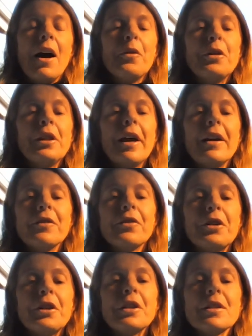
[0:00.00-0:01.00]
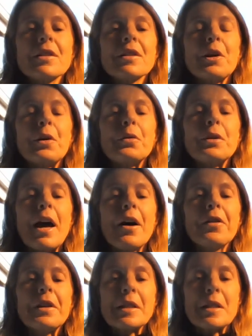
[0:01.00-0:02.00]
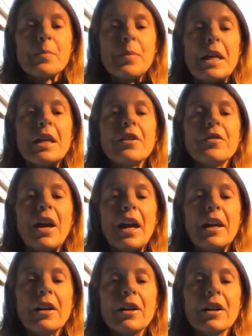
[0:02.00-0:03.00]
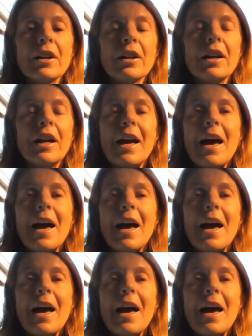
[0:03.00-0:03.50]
I would like for you to slow down the speed of air